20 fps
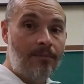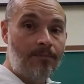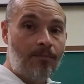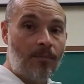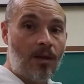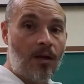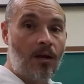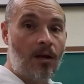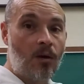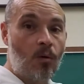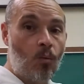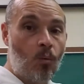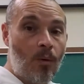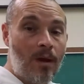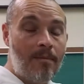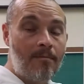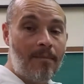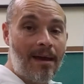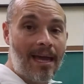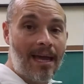We
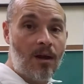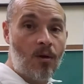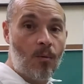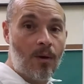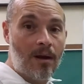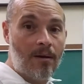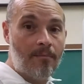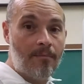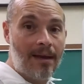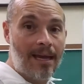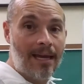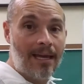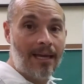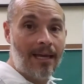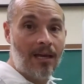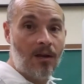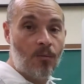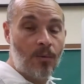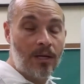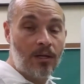make, we are
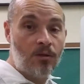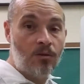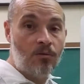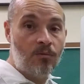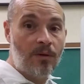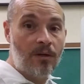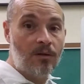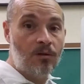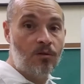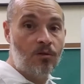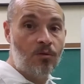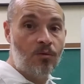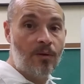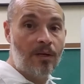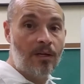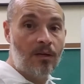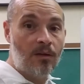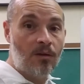making, we do, we are doing,